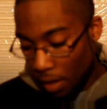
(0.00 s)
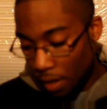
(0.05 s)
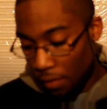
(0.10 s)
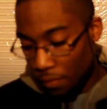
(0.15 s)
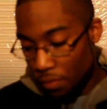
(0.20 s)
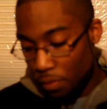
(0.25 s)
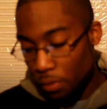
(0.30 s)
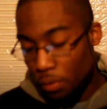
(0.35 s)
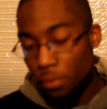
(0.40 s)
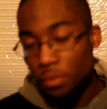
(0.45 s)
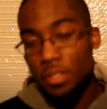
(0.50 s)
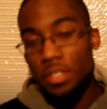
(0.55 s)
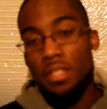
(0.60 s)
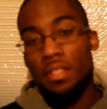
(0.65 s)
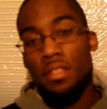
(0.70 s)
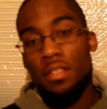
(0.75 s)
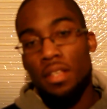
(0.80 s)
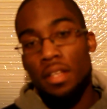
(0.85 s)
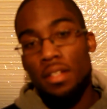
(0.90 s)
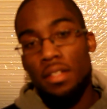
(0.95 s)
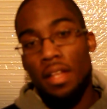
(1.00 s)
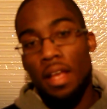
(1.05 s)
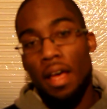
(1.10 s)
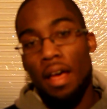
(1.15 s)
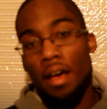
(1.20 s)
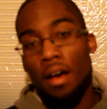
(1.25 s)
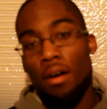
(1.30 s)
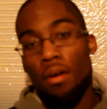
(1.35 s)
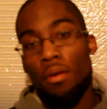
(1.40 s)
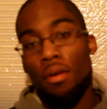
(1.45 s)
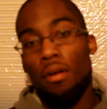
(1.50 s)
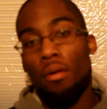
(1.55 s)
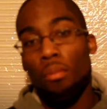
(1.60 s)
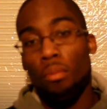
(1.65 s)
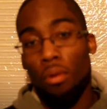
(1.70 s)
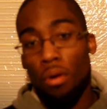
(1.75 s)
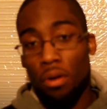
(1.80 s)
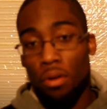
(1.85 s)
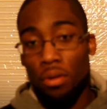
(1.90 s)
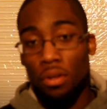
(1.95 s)
if you just sit down
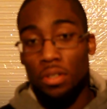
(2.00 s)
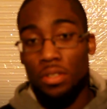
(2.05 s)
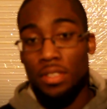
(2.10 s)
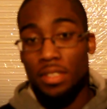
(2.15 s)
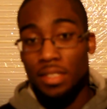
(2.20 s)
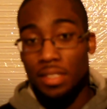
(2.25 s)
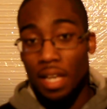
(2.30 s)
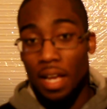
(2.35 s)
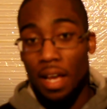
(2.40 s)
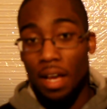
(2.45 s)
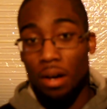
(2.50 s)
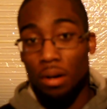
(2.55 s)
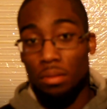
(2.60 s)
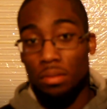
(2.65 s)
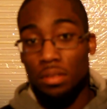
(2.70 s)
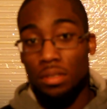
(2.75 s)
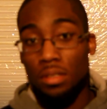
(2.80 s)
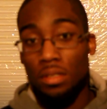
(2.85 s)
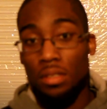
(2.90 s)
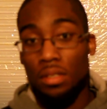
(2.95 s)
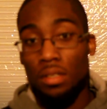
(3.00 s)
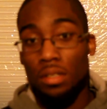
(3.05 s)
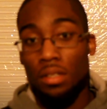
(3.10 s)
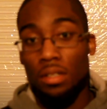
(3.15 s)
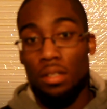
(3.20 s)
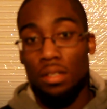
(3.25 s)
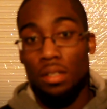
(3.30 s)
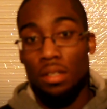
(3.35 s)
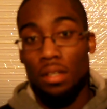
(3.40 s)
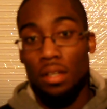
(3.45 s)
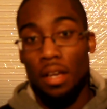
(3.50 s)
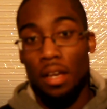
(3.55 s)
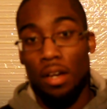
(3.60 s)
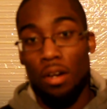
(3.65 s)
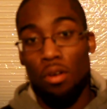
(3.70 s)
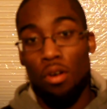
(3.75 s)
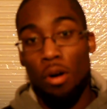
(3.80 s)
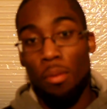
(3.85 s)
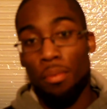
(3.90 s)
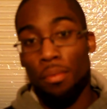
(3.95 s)
and work on sound,
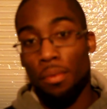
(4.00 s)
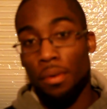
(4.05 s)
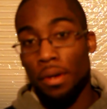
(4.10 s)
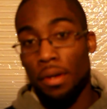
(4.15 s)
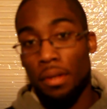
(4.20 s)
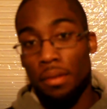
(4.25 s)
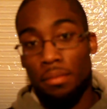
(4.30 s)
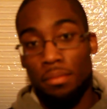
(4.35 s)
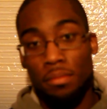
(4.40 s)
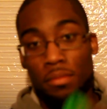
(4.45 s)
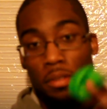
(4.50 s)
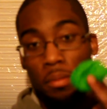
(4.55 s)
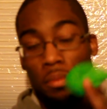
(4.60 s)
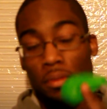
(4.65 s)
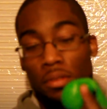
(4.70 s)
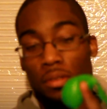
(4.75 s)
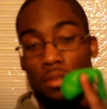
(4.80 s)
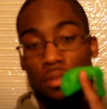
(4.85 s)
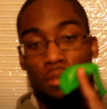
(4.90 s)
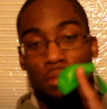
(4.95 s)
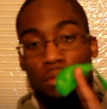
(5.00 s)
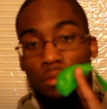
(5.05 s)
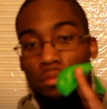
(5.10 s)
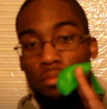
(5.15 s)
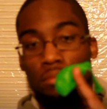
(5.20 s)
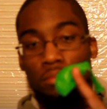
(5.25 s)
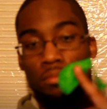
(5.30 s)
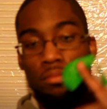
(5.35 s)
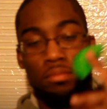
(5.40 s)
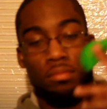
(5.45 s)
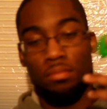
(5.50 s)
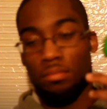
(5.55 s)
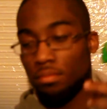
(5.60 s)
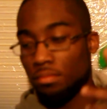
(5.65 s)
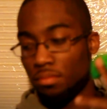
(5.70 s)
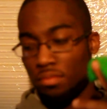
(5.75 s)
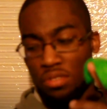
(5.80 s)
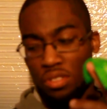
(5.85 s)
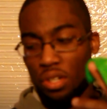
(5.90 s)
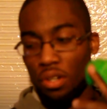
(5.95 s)
incorporate the balloon,
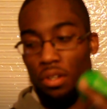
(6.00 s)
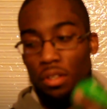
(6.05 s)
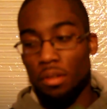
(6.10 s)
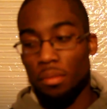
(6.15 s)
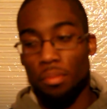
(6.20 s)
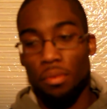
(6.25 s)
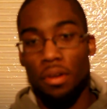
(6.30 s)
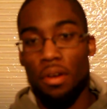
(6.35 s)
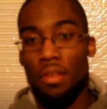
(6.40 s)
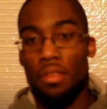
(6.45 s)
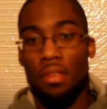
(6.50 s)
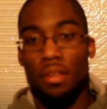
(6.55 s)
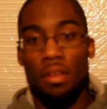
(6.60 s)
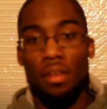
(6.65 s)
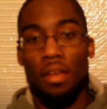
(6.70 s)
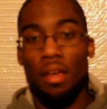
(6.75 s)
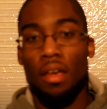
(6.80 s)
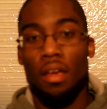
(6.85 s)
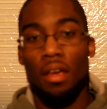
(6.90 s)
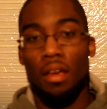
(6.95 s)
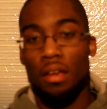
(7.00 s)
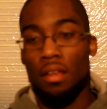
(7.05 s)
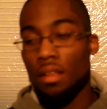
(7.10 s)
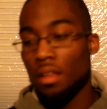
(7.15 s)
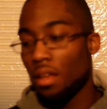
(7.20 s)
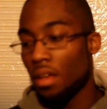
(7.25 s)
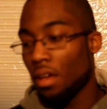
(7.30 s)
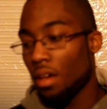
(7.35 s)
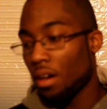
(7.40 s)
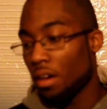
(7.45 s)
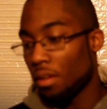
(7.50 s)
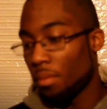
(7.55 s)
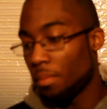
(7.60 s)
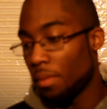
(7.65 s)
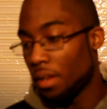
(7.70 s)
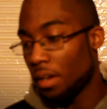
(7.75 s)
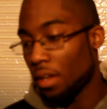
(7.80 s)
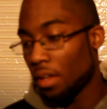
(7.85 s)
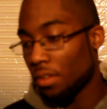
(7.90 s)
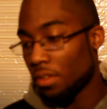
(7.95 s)
circular breathing, and
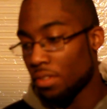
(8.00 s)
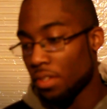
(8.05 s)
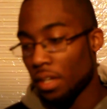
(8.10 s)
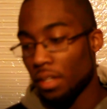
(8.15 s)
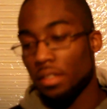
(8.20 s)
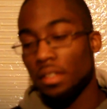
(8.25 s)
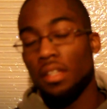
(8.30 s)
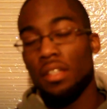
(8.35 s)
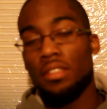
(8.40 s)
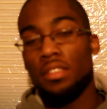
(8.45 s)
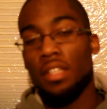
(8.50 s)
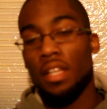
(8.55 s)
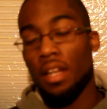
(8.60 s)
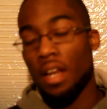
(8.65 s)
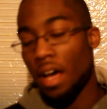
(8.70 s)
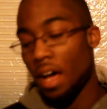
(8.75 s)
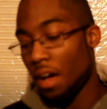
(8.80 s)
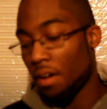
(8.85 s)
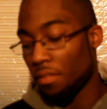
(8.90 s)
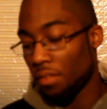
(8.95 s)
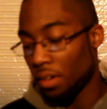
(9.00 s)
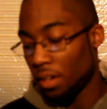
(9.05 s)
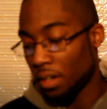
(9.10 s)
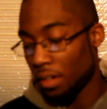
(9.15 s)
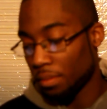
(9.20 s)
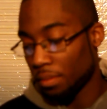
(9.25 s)
many other techniques that I've